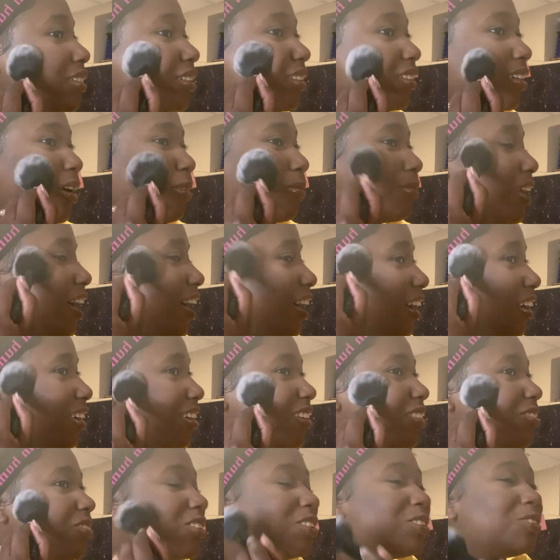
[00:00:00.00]
I'm not.
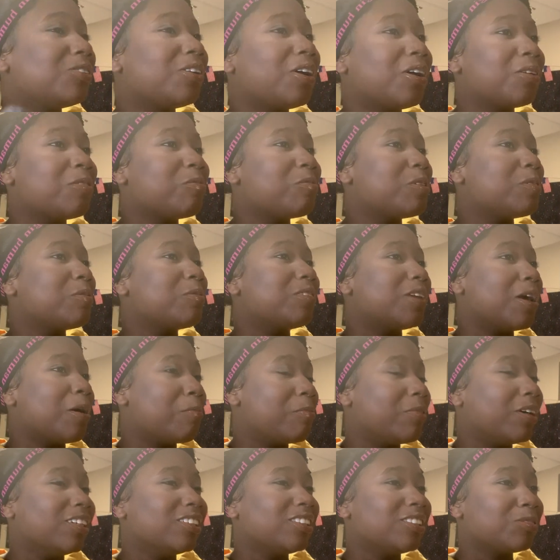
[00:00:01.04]
What you call the people that
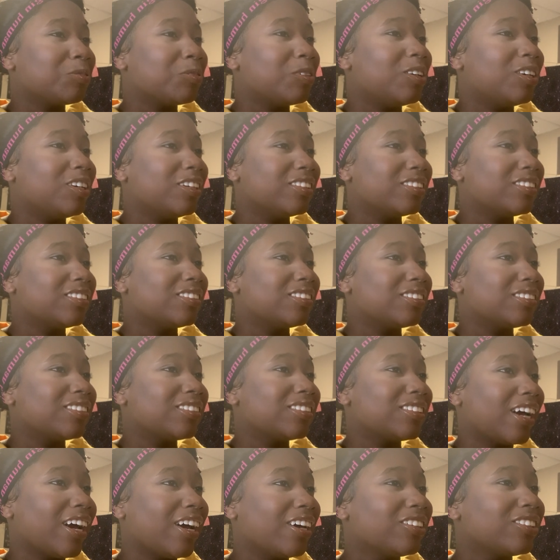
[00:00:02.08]
punch the walls?
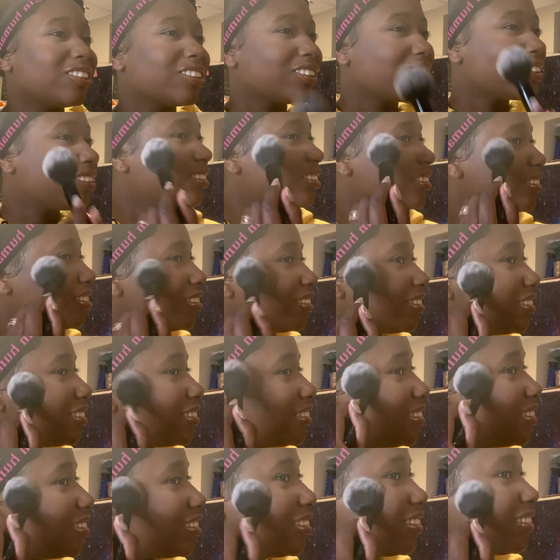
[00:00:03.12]
Tyler's. Yeah, uh,
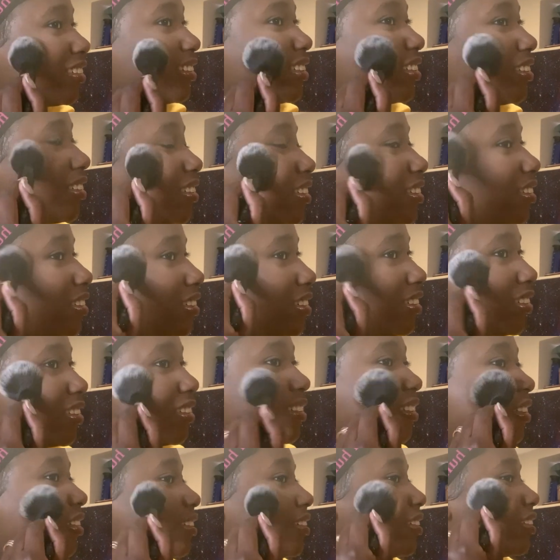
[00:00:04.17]
yeah, Tyler's.
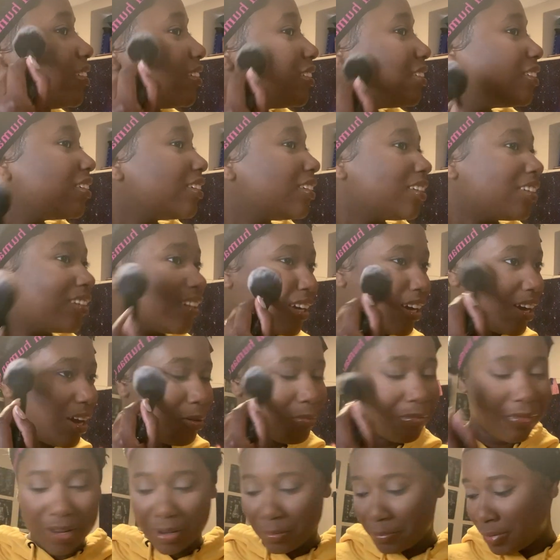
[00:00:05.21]

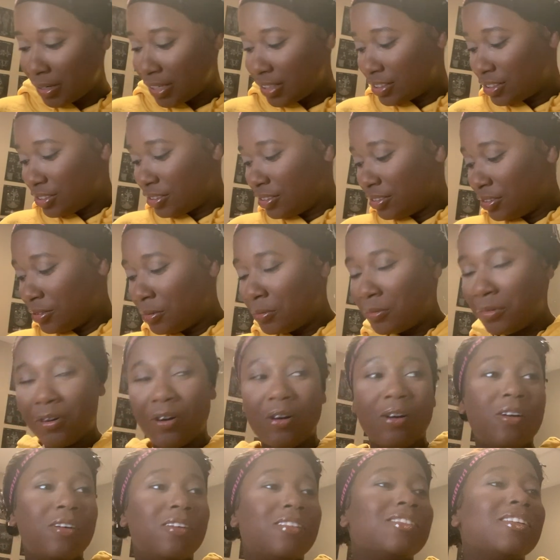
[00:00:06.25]
I'm not punching the
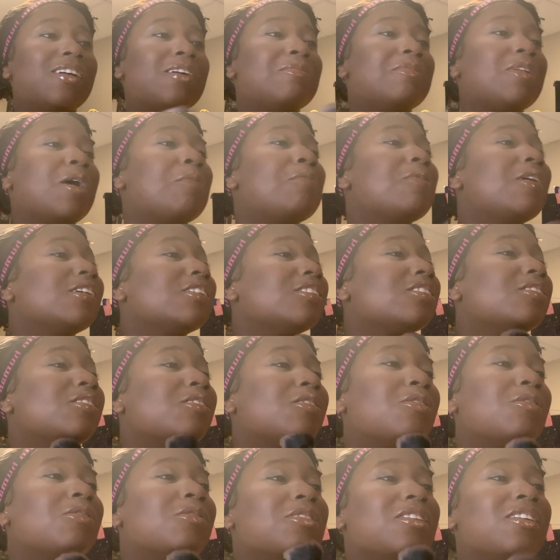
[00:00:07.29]
wall. I'm not punching a
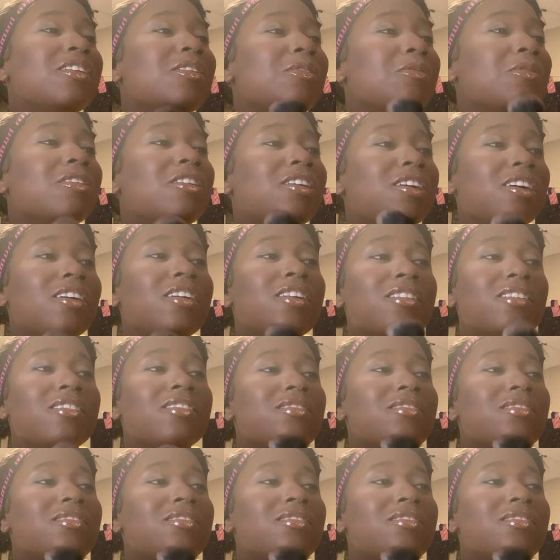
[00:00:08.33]
hole in the wall.